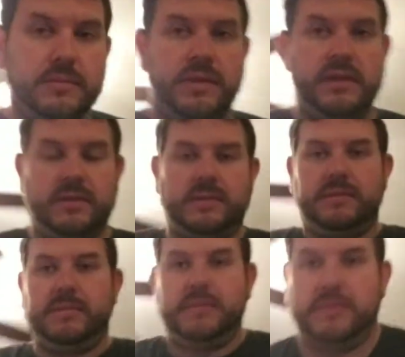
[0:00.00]
And
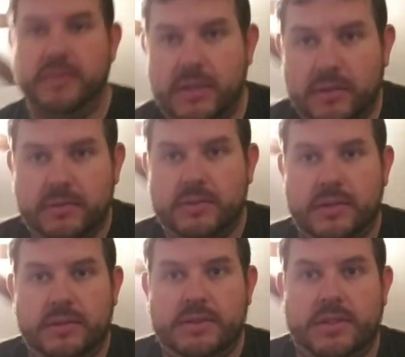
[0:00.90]
you know, so I'm
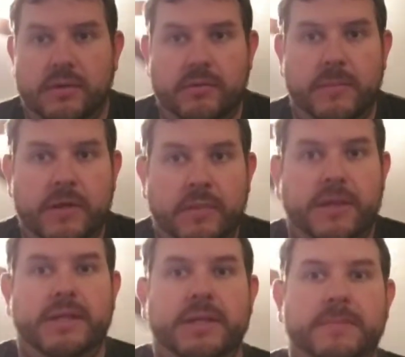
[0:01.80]
just gonna rub it on my
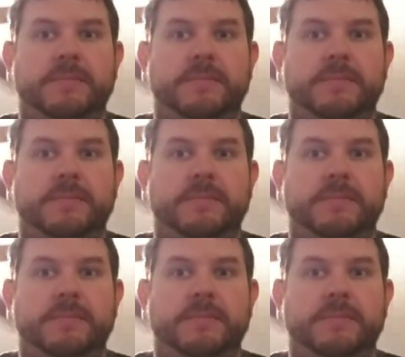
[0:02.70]
knee.